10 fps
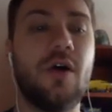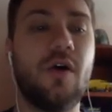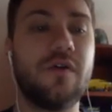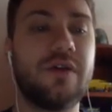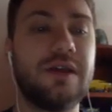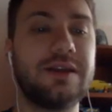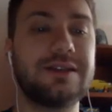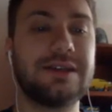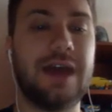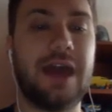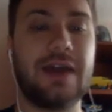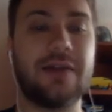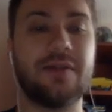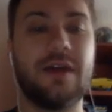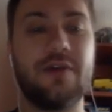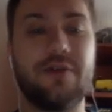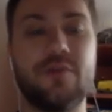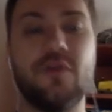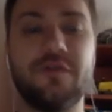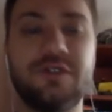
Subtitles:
of the list, and they remove